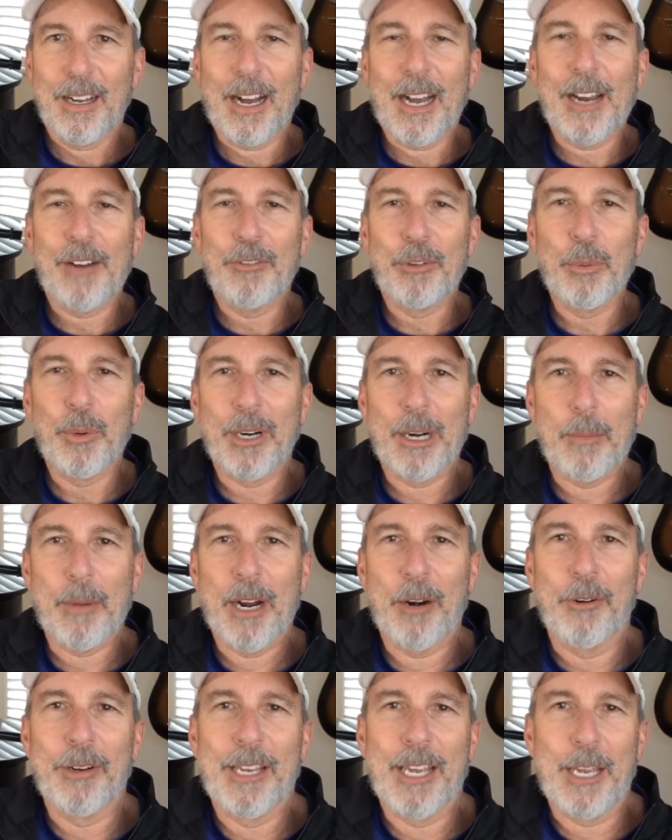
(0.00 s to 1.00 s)
Hi everyone, I'm
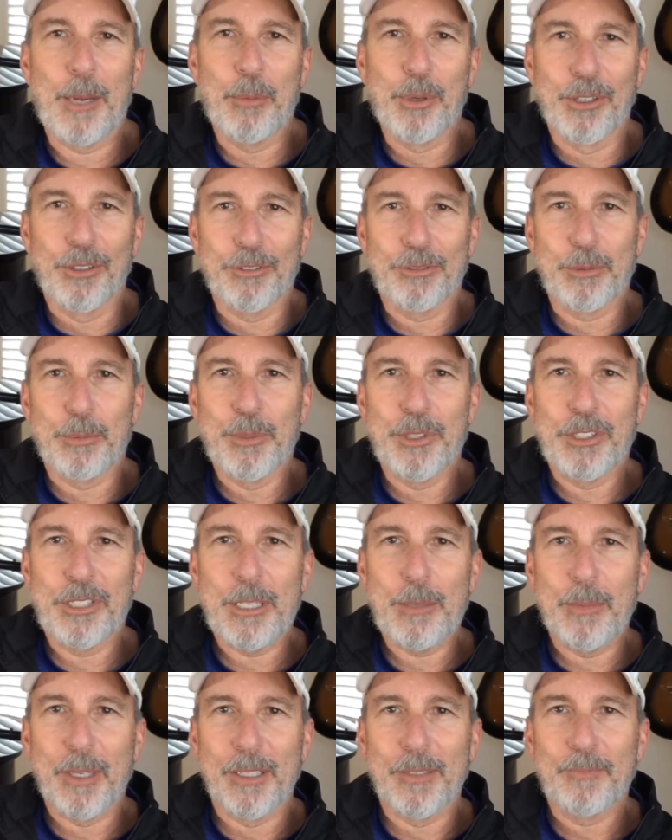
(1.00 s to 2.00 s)
Ira Gabriel from
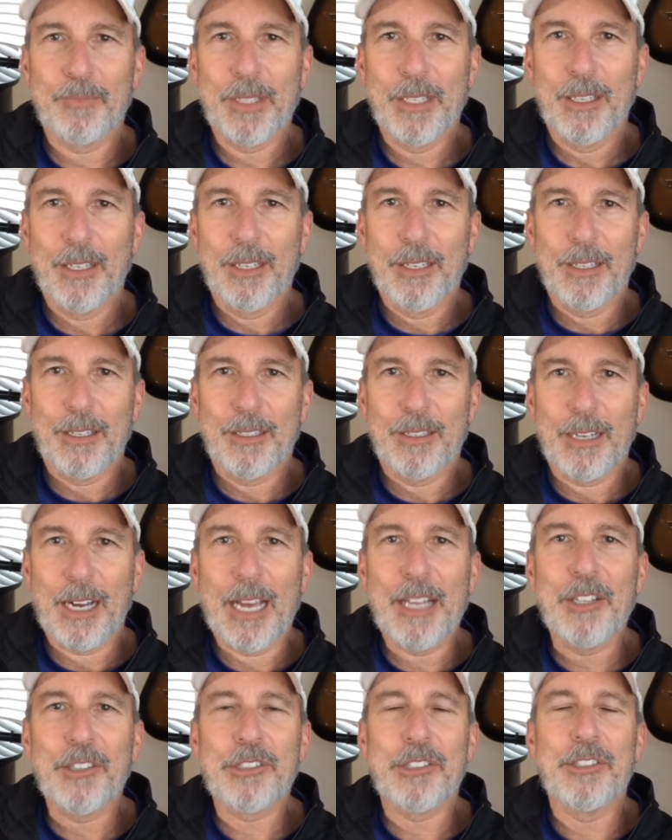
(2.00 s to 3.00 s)
SEMA.
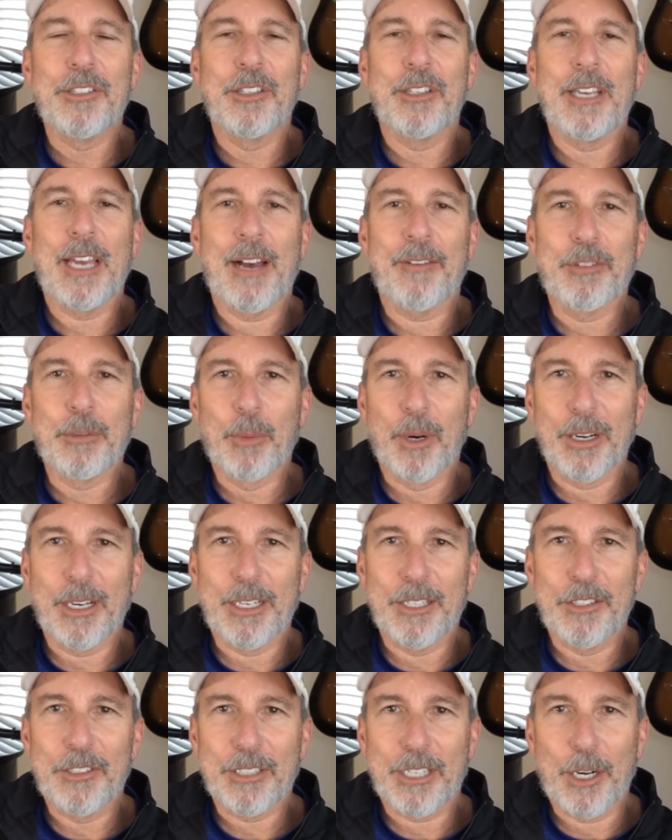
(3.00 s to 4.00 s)
I listen to the
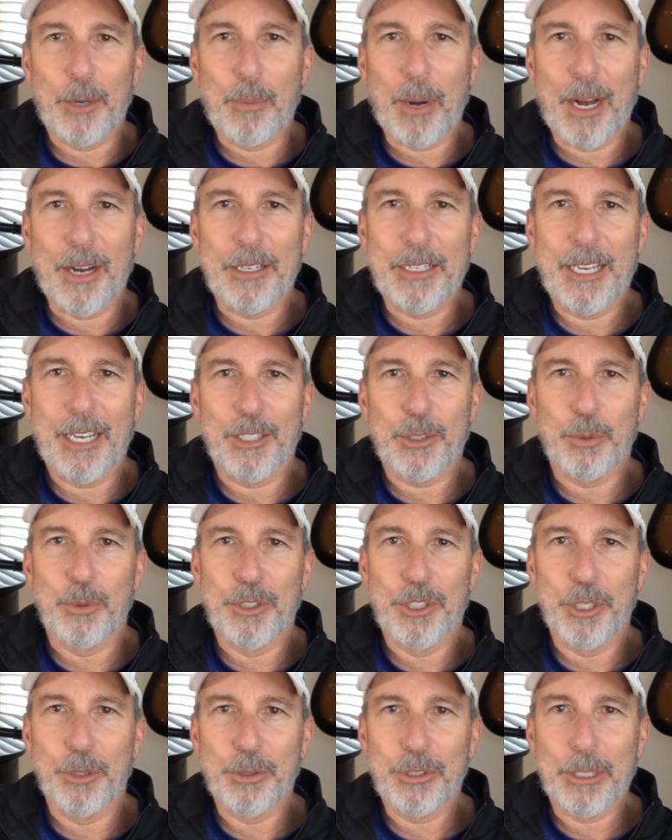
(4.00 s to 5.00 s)
Aftermarket Insider
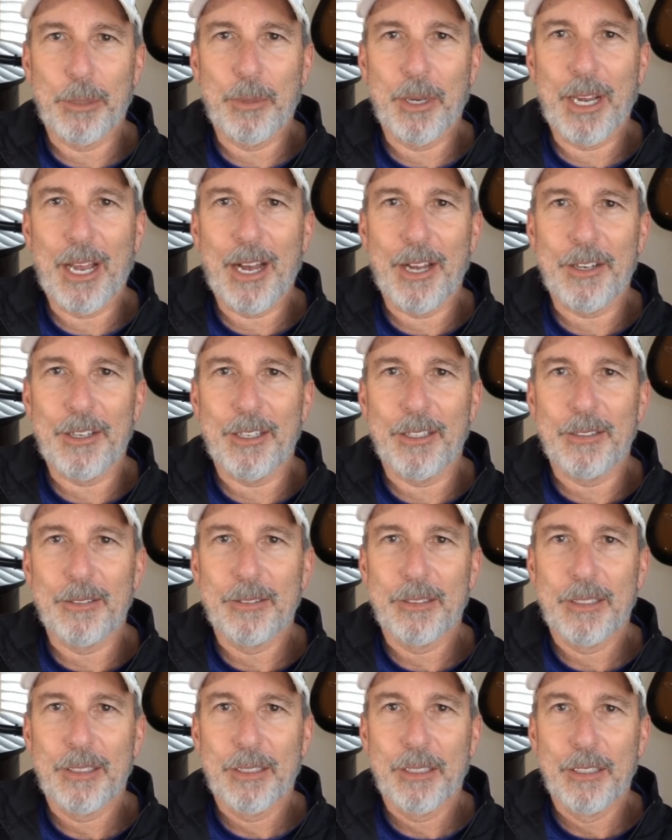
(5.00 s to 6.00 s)
Podcast with Joe Sebergandio.
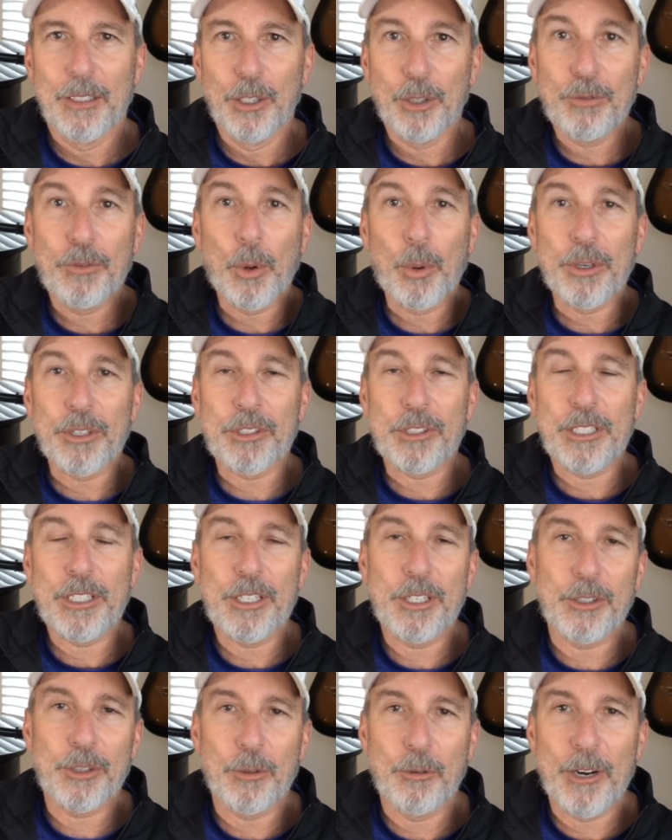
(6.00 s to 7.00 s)
Look forward to
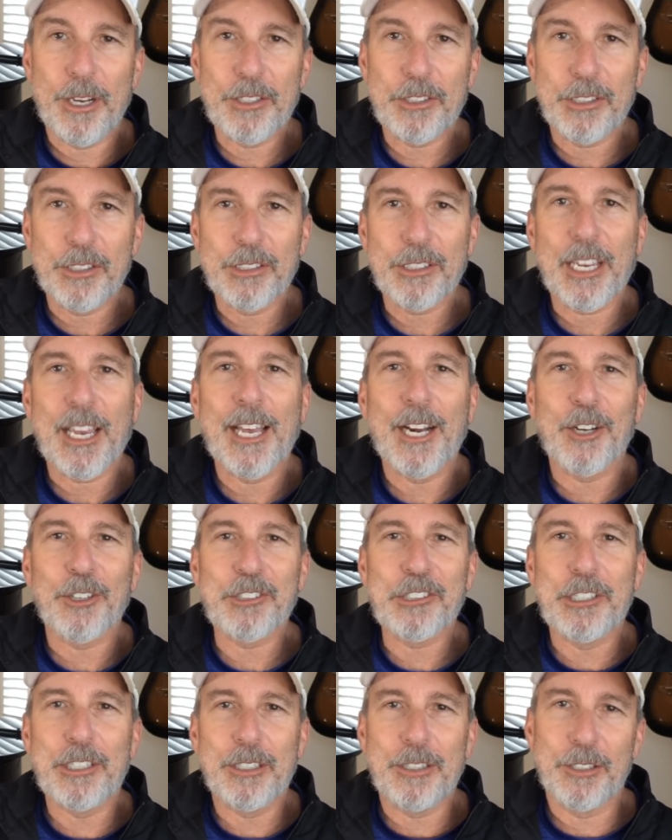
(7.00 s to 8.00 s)
seeing you at the races, and
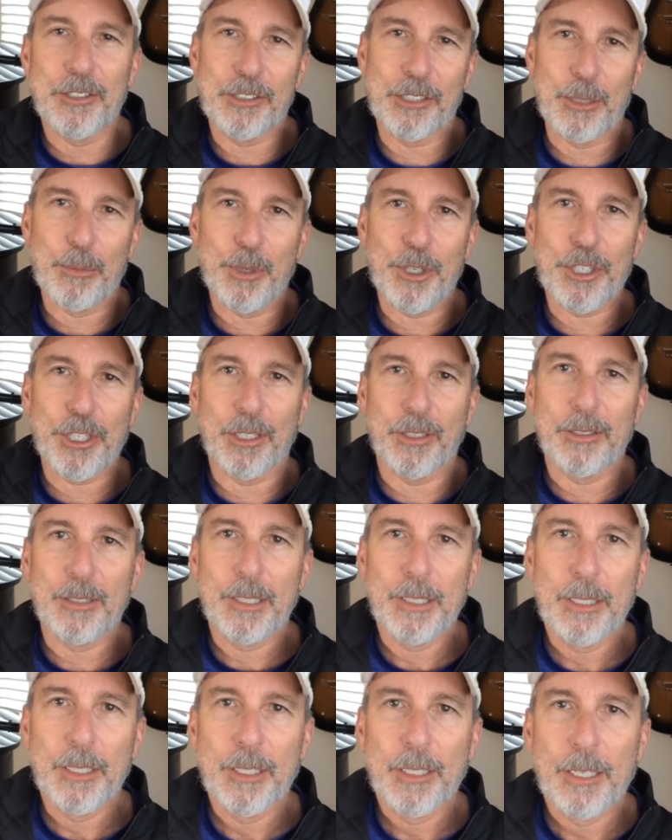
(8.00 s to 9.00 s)
I'll see you at the SEMA Show.
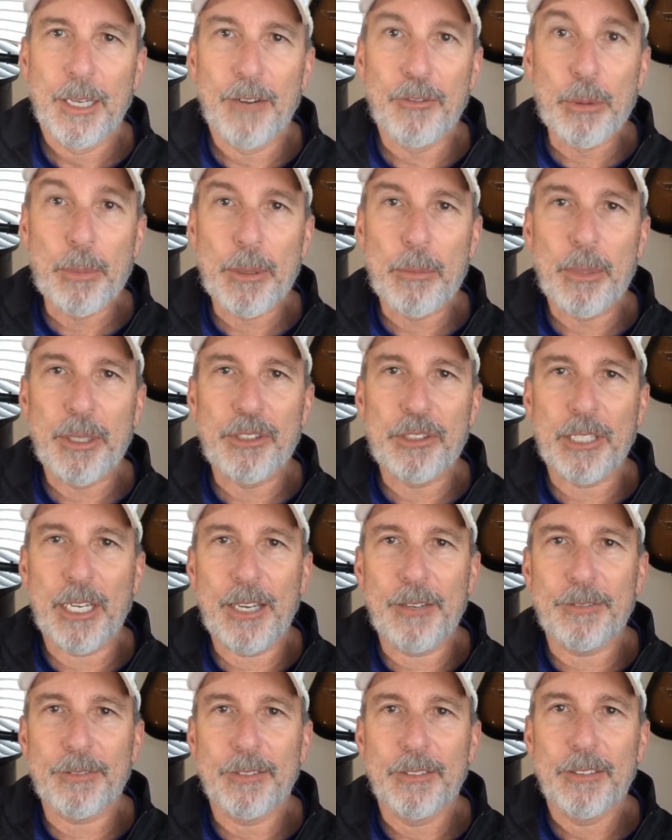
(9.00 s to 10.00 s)
Everybody be
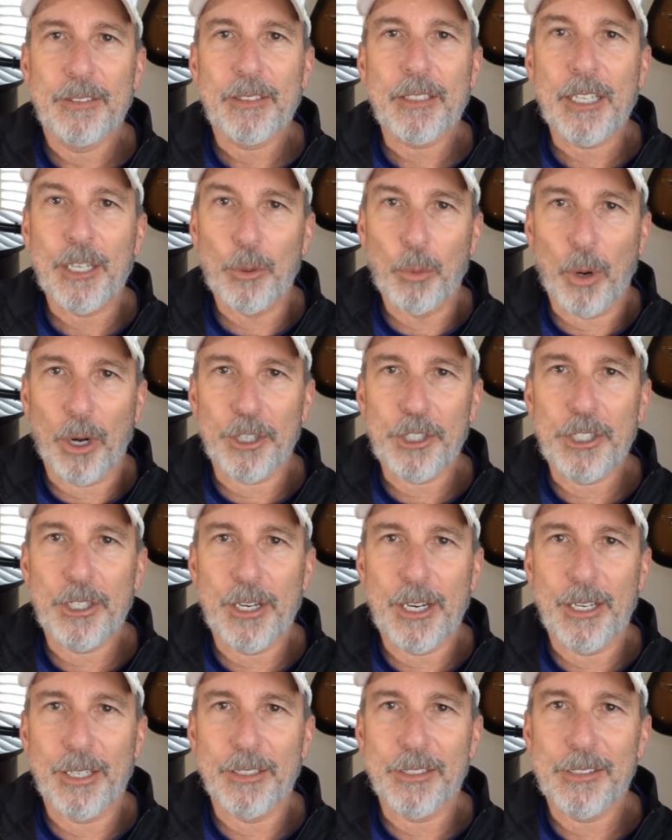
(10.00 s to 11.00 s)
safe and
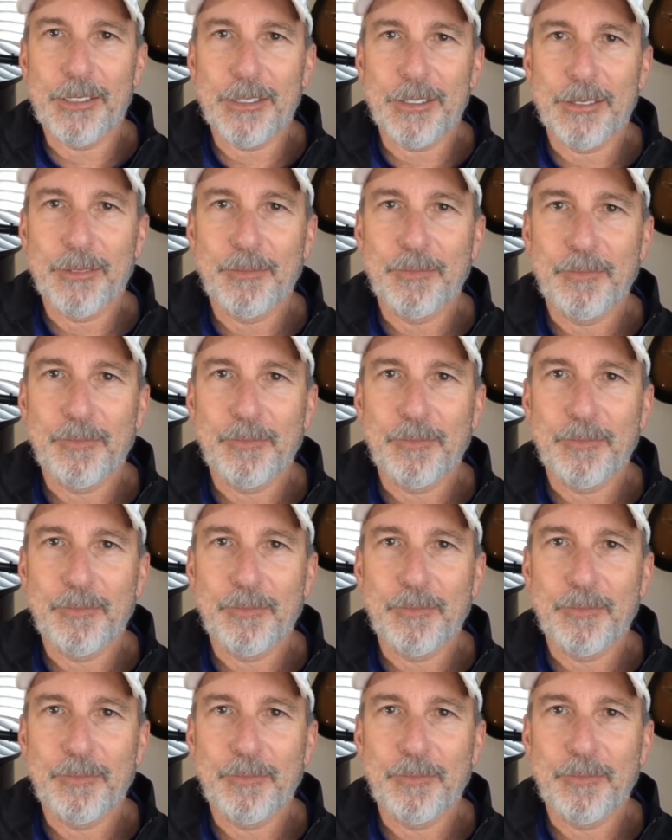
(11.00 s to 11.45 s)
wash your hands.